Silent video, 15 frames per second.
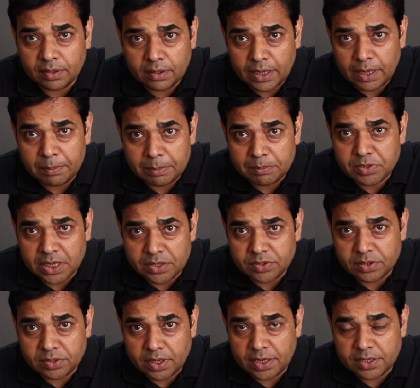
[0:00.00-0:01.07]
mm
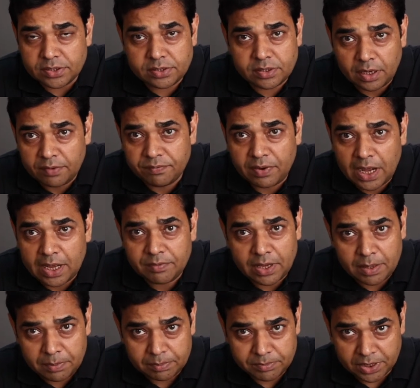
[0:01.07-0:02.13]
sensor size, 35
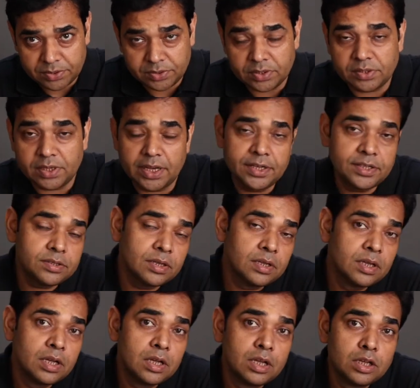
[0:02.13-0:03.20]
mm sensor size.
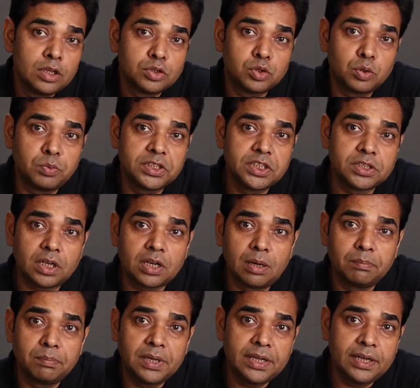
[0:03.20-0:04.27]
So which is a
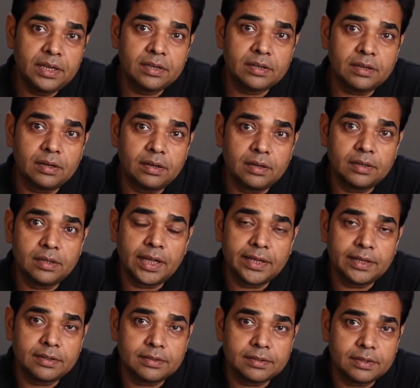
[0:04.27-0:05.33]
complete
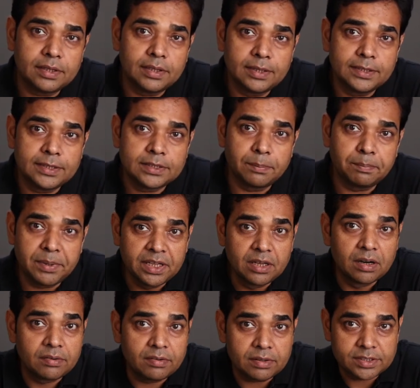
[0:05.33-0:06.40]
it's a
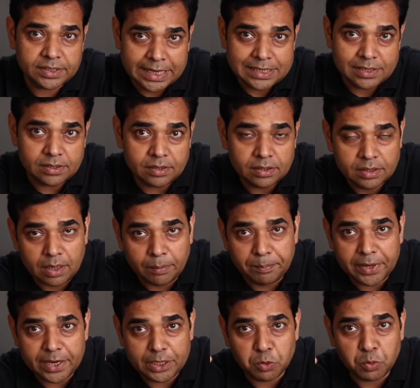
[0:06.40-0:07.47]
bigger sensor
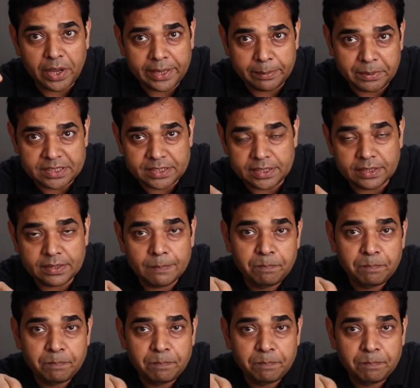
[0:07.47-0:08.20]
compared to APC.